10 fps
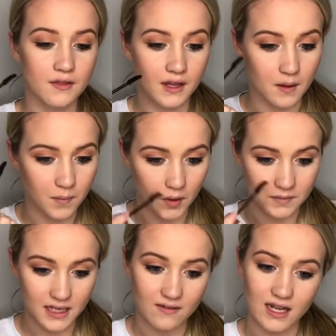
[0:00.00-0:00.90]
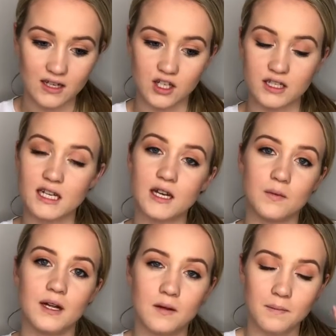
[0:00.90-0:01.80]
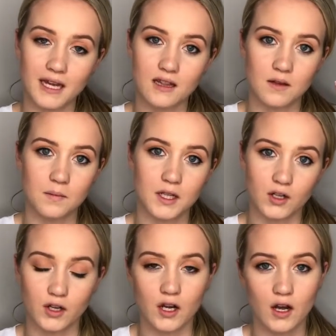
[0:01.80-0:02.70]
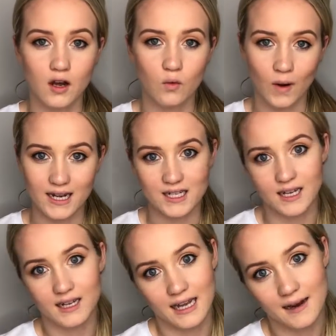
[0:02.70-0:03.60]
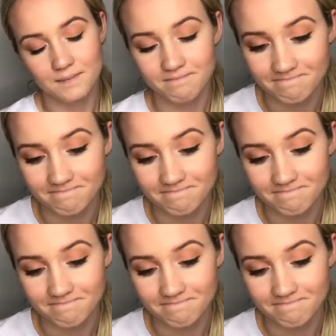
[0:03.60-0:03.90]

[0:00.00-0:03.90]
the bottom set of lashes, it will make them look wider again.